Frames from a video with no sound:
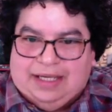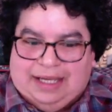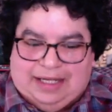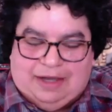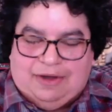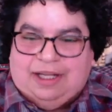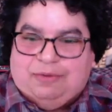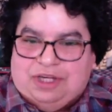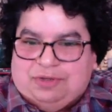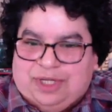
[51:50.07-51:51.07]
And I only
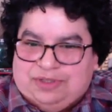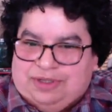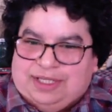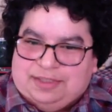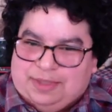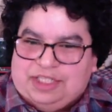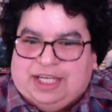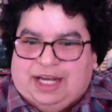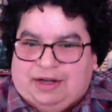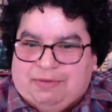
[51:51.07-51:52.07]
wish we took as
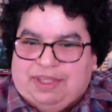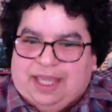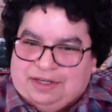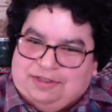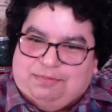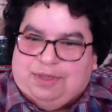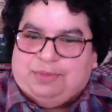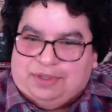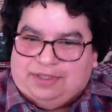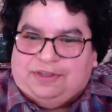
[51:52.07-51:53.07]
much care with the actual
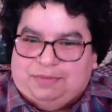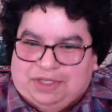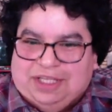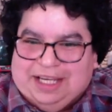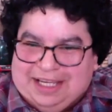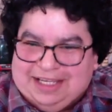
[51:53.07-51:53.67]
people in the community,